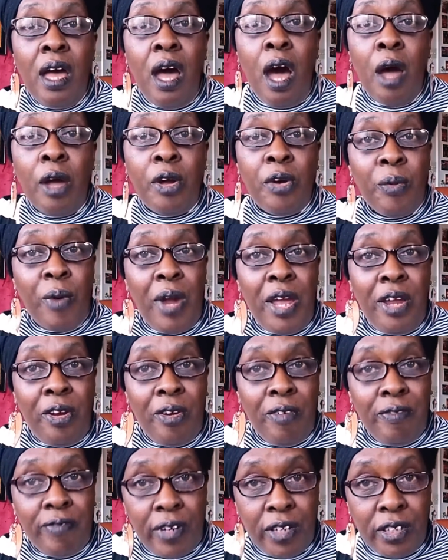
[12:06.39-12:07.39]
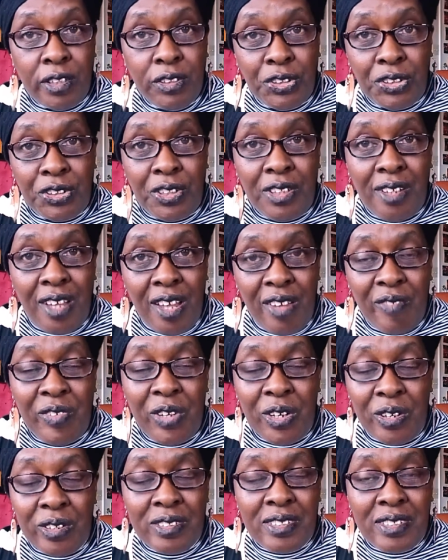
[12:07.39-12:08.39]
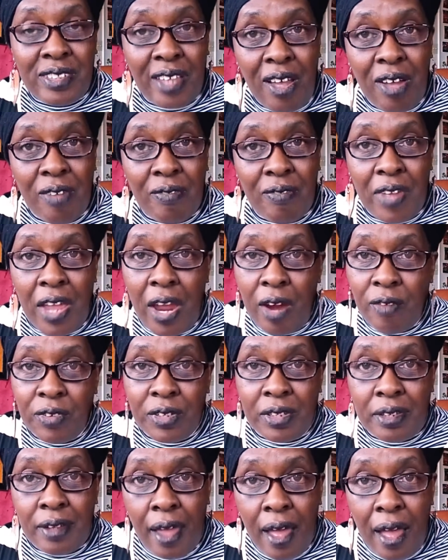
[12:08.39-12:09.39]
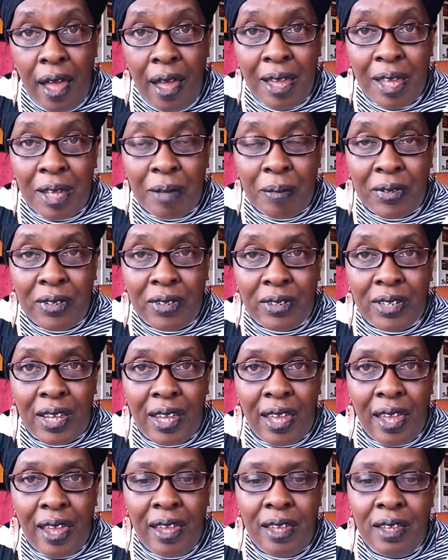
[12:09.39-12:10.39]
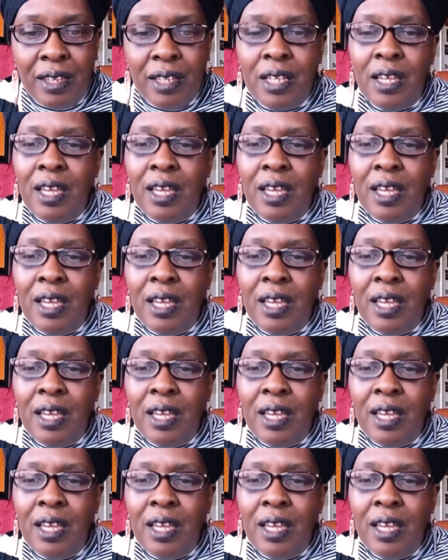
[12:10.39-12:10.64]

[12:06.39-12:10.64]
a greater version of yourself every time, okay?